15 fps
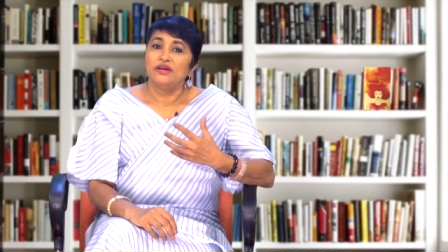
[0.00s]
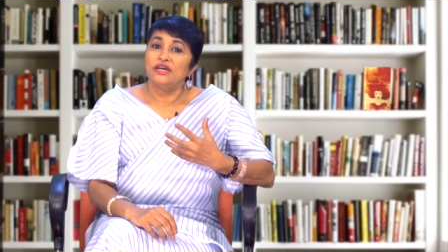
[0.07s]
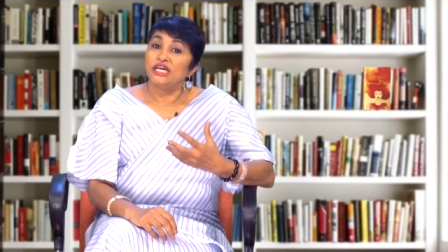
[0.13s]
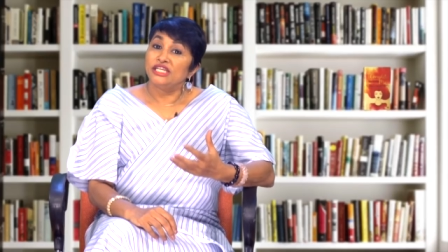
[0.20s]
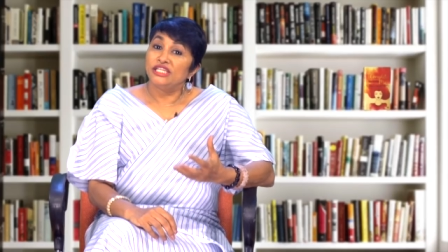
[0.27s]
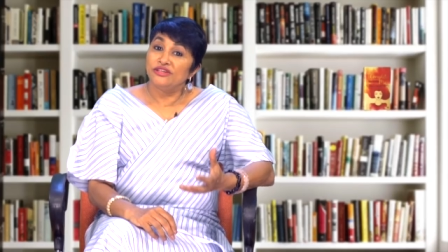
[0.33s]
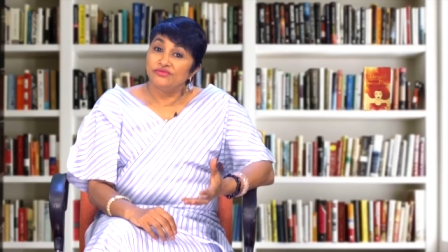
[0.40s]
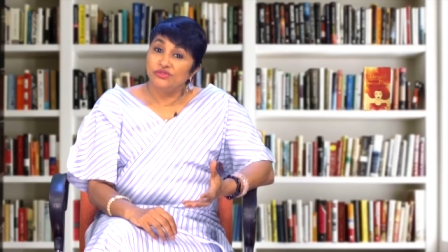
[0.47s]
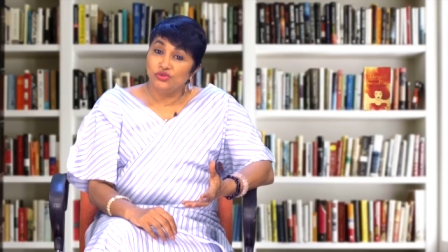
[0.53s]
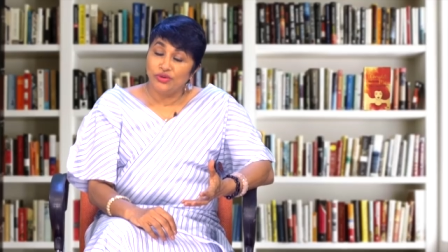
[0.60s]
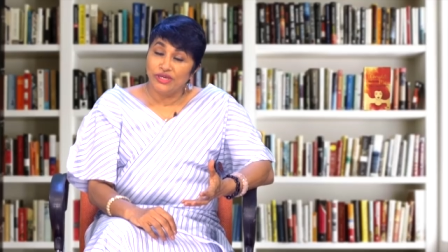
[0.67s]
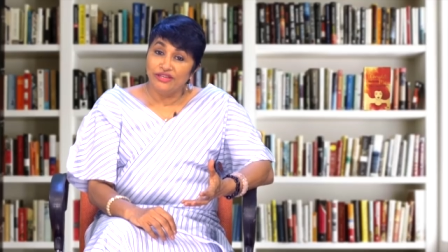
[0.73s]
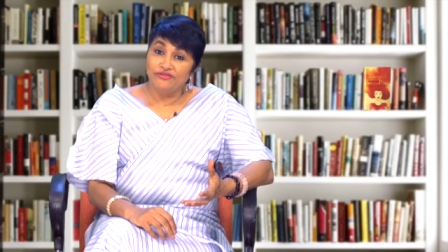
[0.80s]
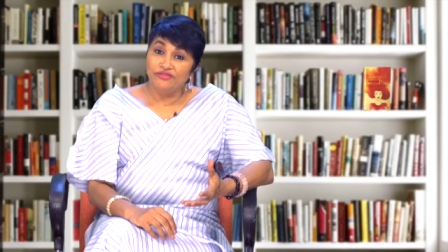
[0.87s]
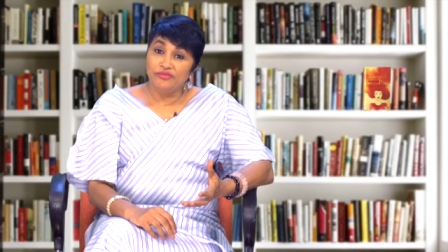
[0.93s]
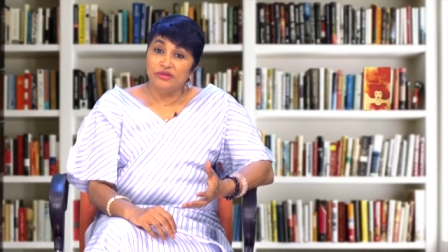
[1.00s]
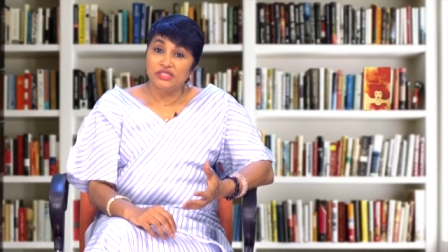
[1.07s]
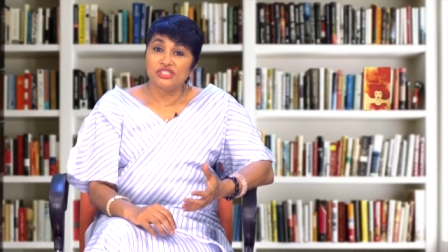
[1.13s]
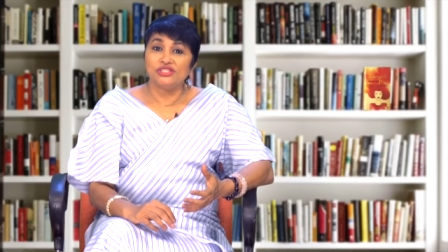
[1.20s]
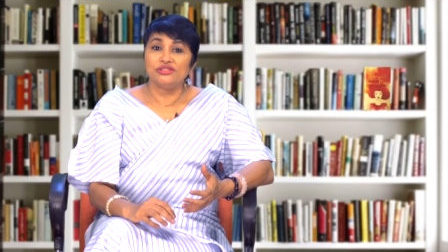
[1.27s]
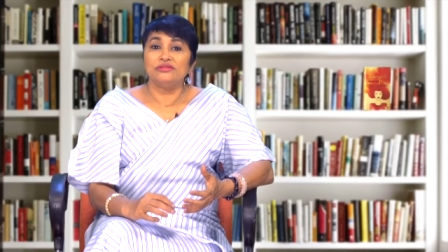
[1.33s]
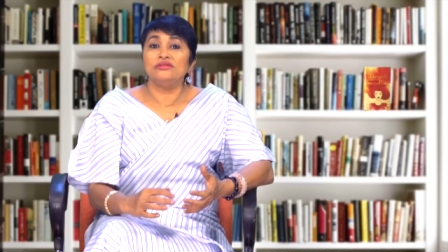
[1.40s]
It gives you
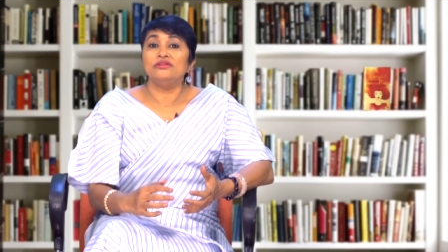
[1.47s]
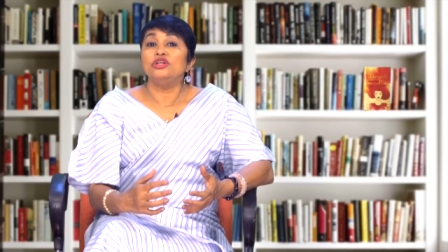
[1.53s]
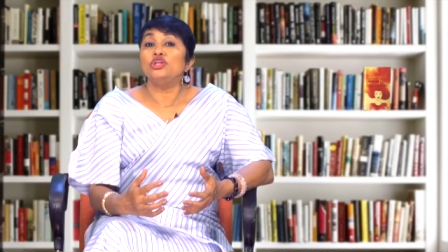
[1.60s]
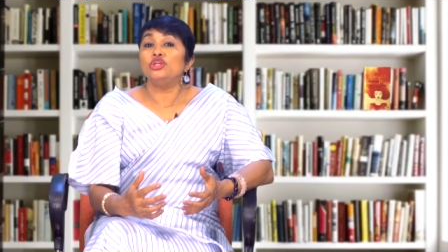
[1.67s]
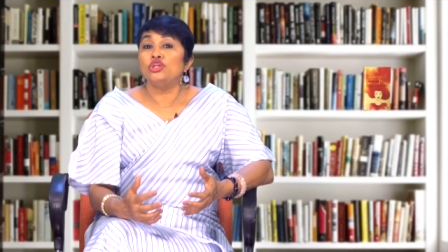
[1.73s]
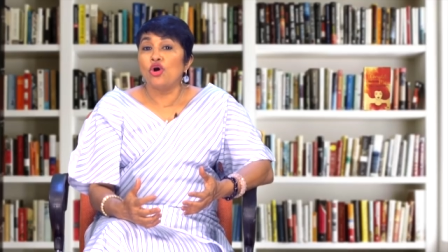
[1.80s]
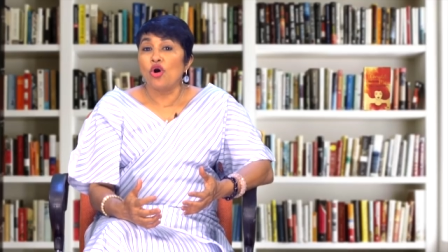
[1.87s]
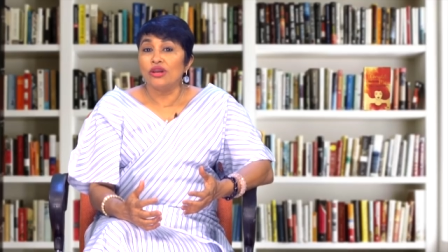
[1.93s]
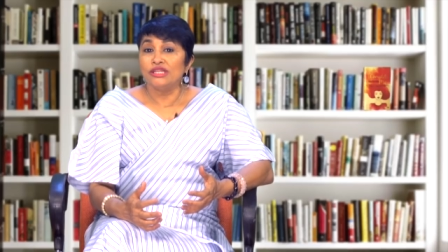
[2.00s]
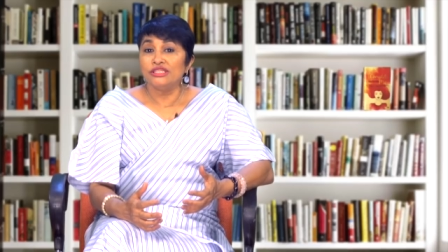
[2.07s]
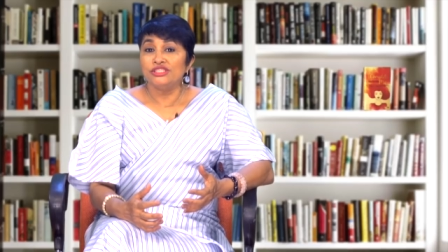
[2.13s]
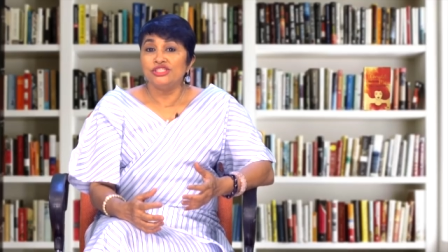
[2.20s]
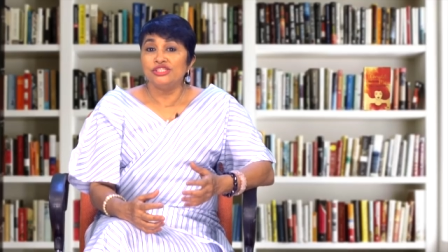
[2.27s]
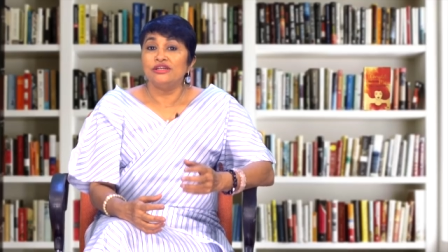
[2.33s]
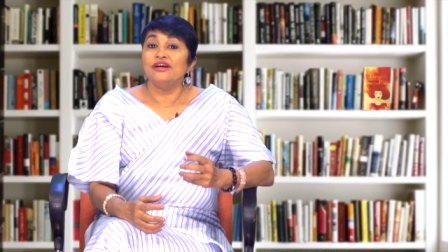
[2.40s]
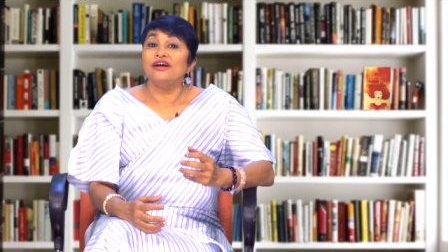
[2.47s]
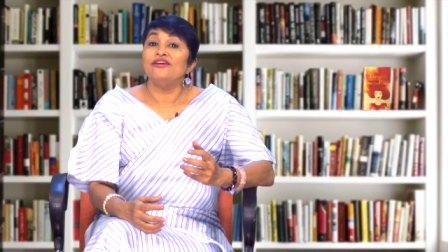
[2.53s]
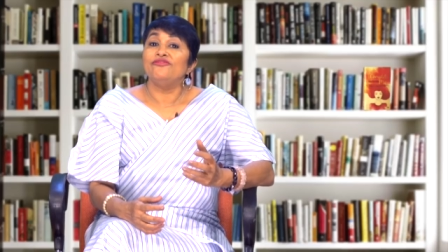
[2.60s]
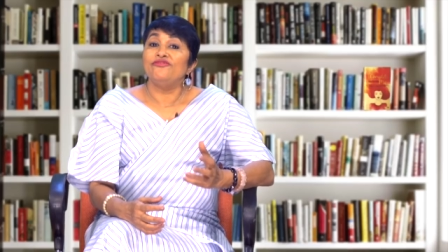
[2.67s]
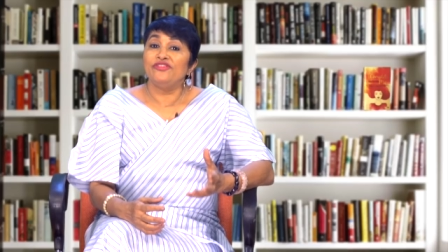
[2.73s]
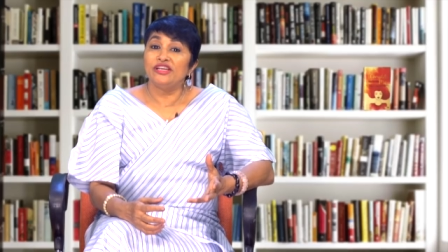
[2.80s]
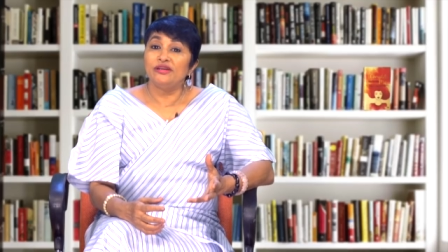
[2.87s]
information, knowledge,
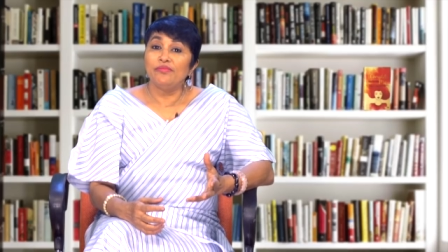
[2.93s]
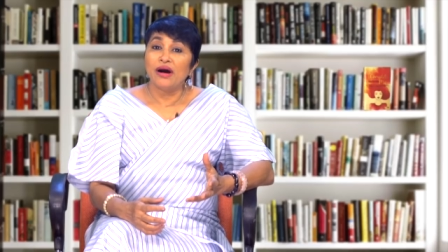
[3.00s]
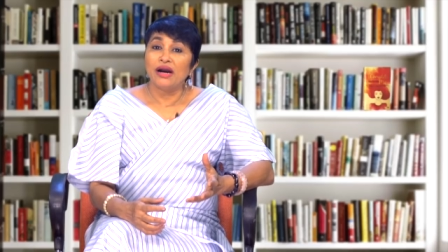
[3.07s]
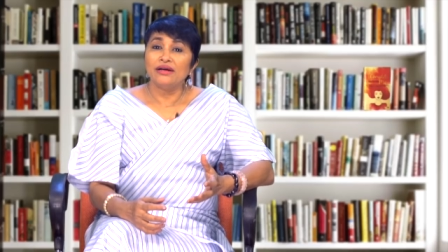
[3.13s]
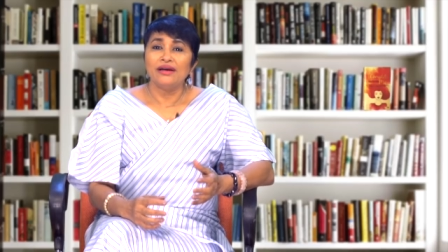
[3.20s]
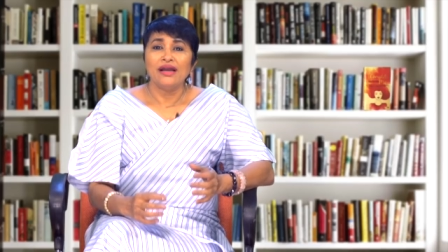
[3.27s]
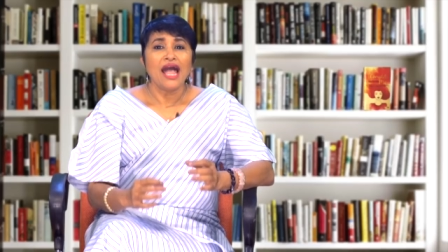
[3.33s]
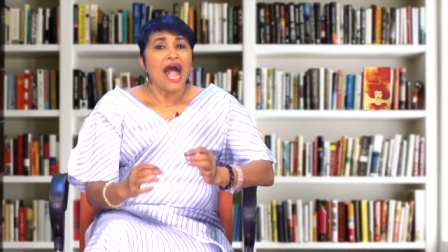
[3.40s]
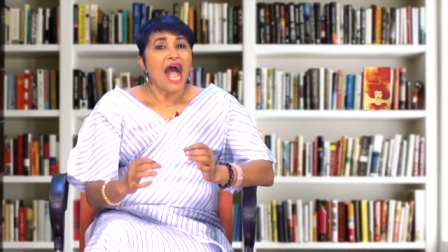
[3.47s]
feedback,